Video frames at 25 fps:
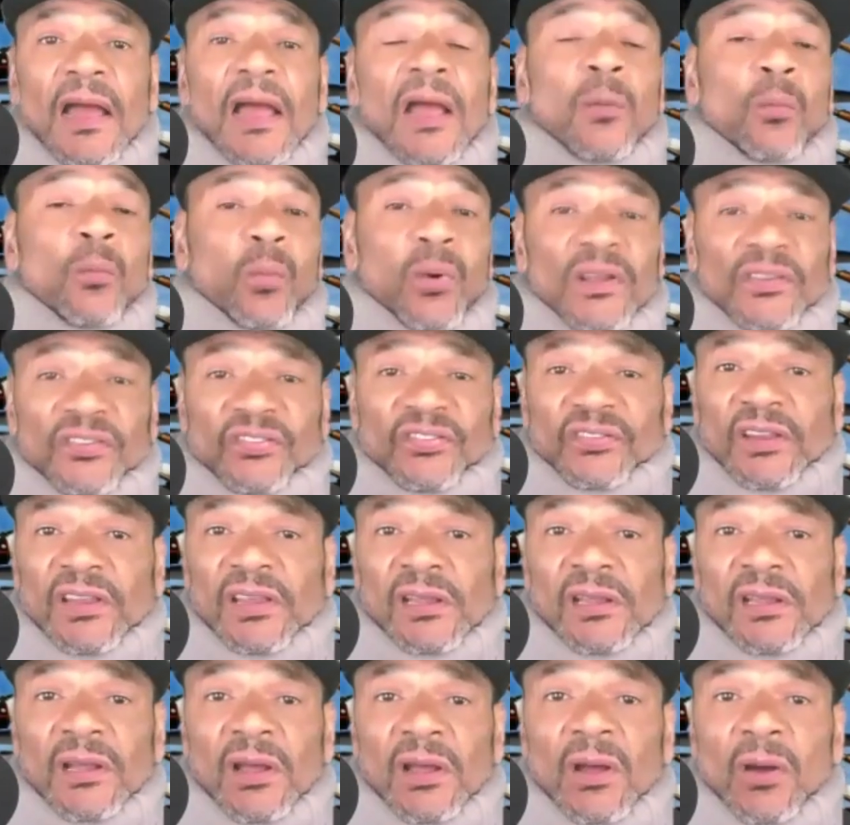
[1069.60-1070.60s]
and
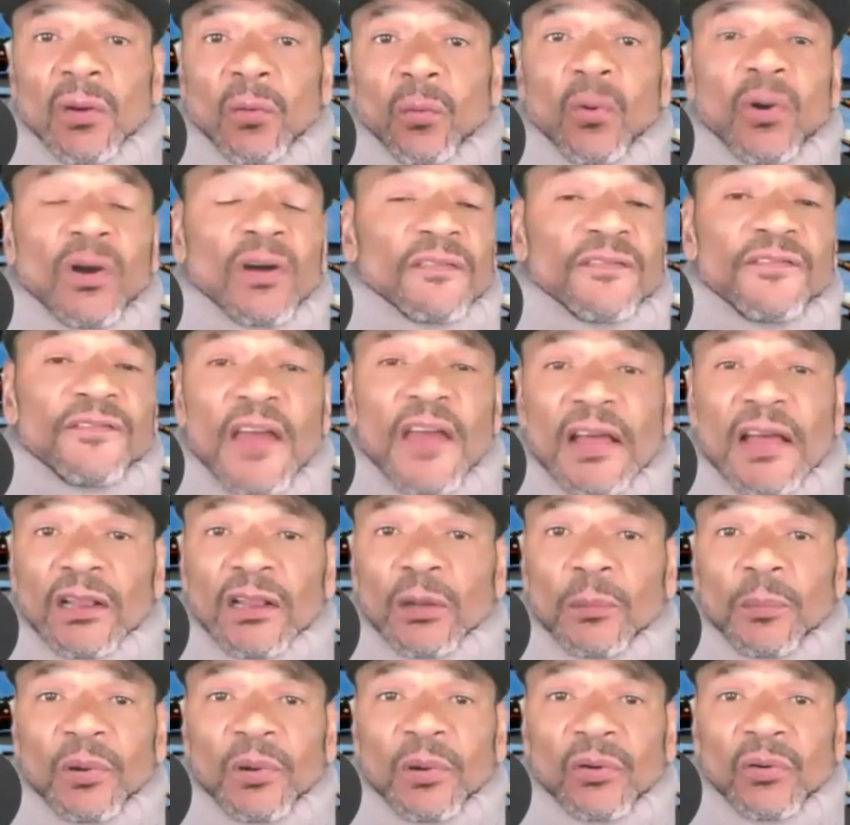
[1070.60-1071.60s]
whiskey were
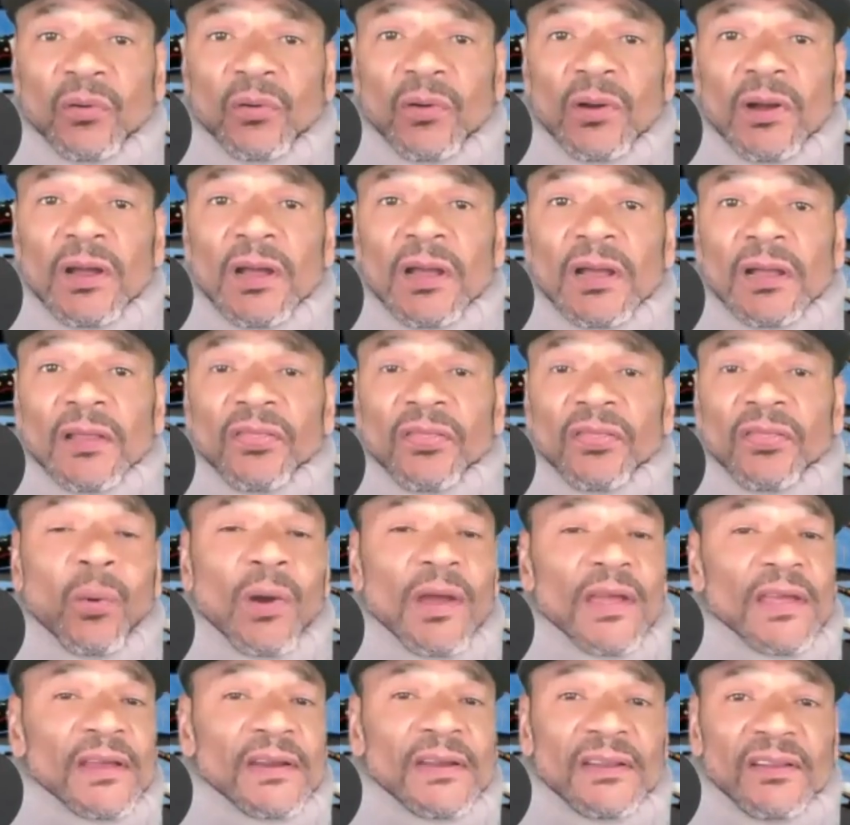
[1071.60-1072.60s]
available the
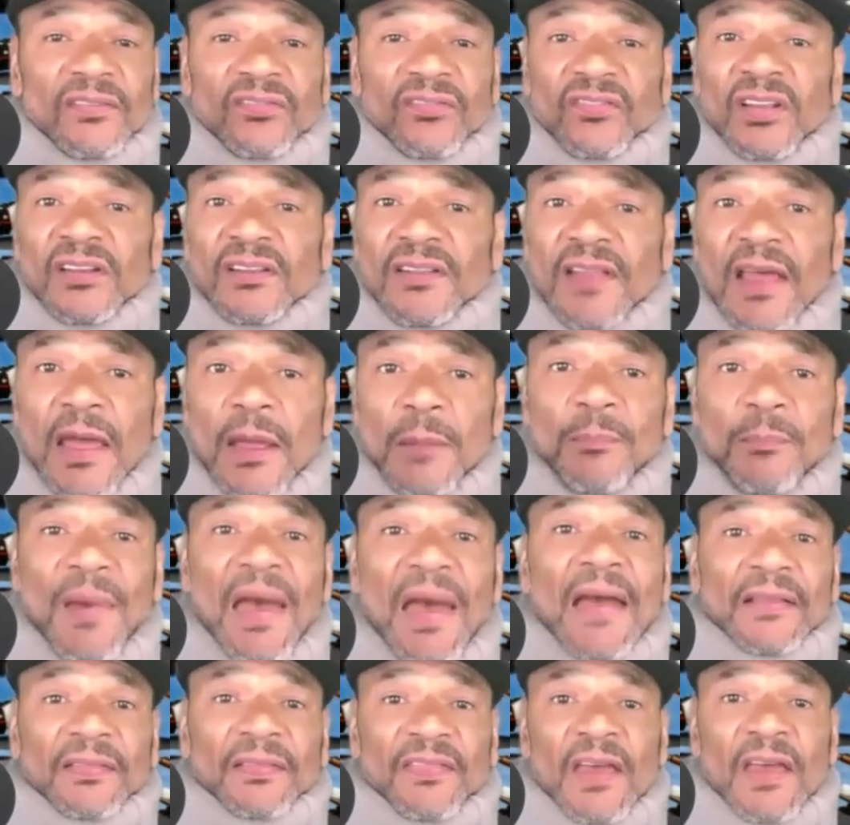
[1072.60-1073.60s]
way it is today,
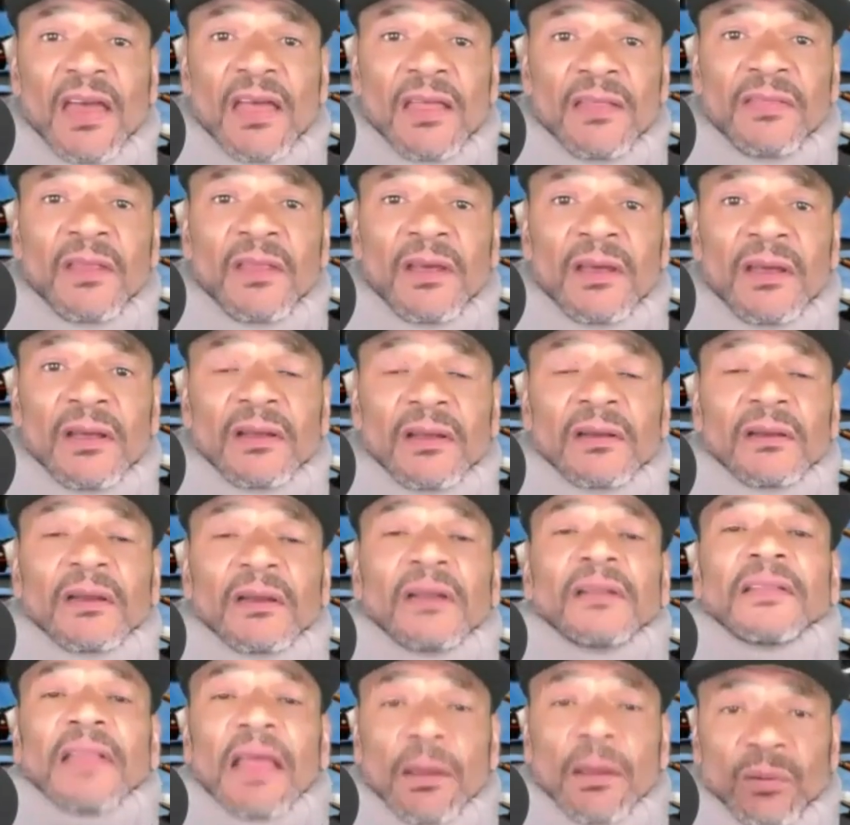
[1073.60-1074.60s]
back then,
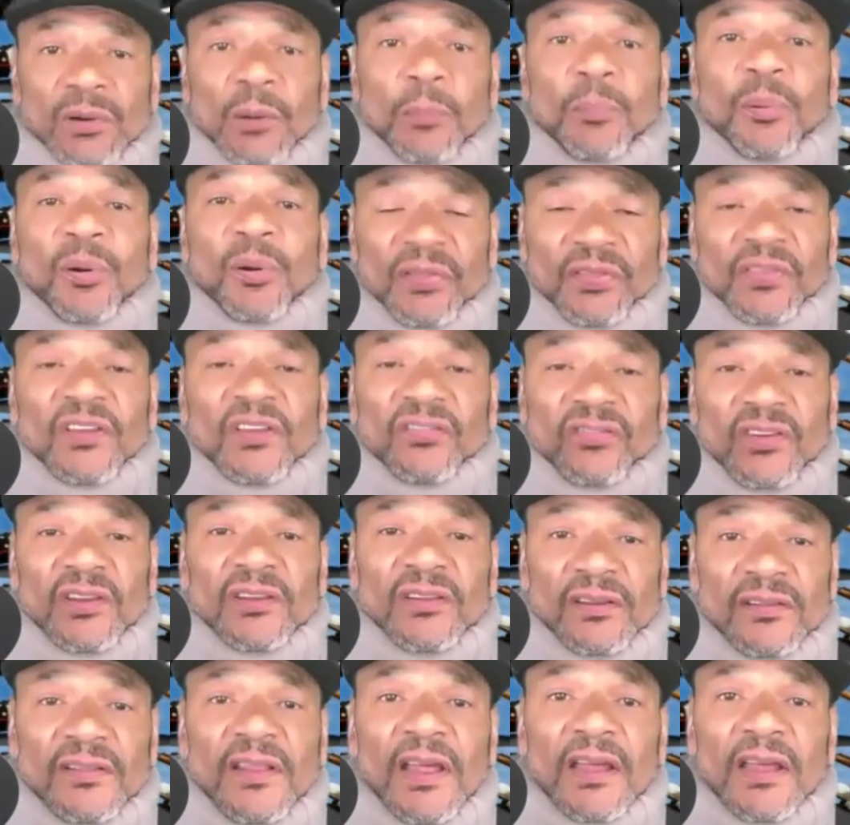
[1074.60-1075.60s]
they would have put this
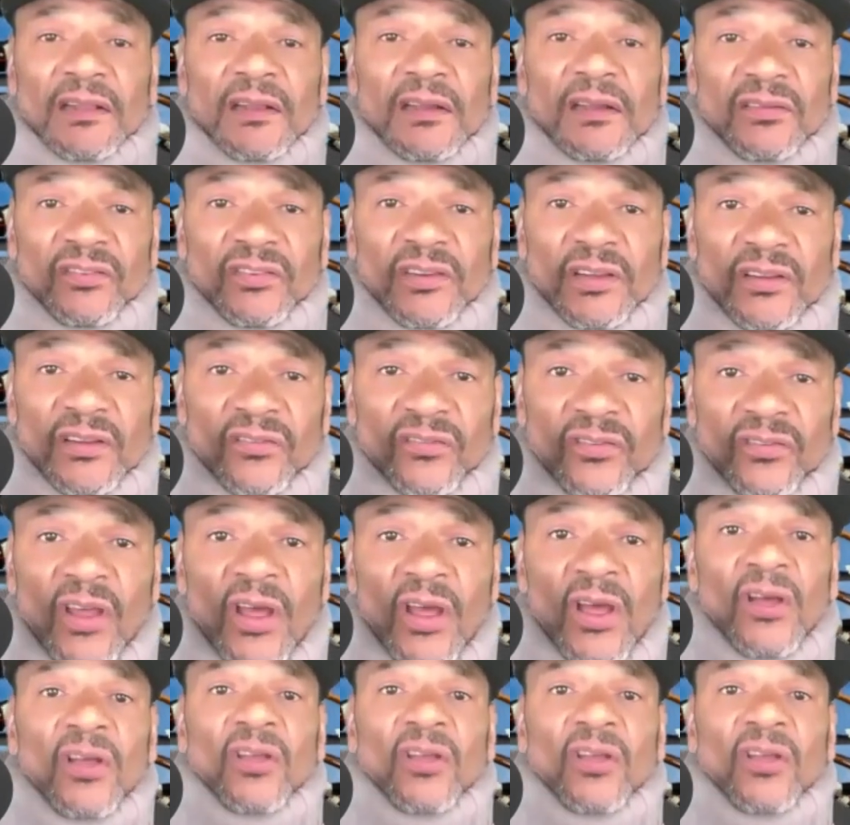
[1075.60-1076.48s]
in the deadly sins.